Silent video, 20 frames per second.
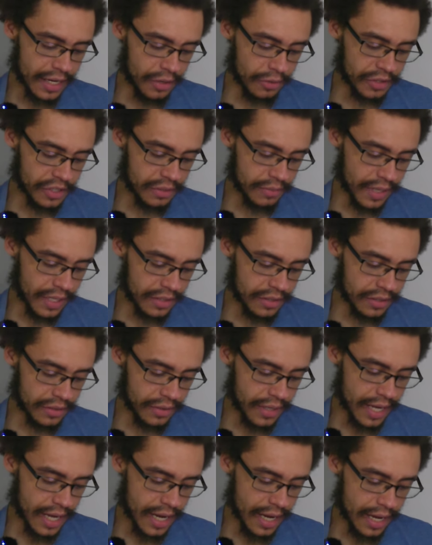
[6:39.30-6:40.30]
I know what you mean. So
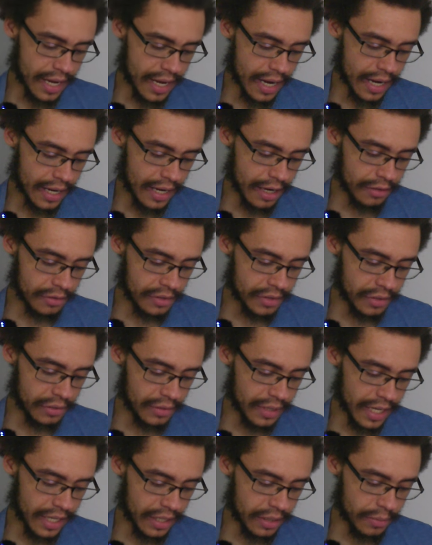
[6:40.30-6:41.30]
yeah, I now
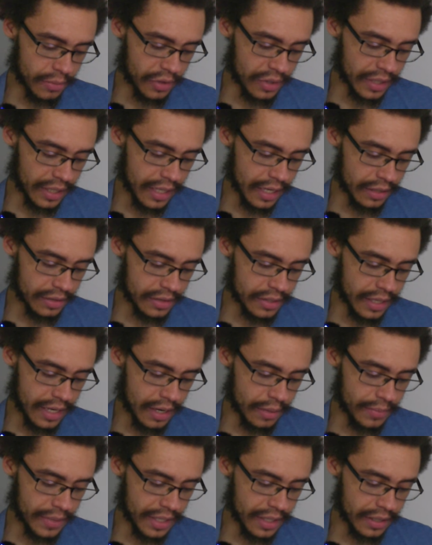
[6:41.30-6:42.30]
do like you more than Kelsey
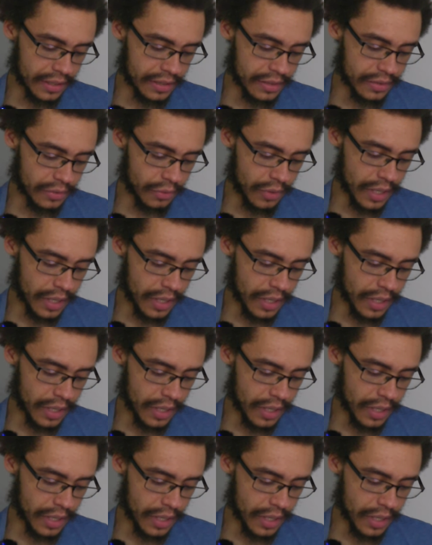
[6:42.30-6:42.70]
now because,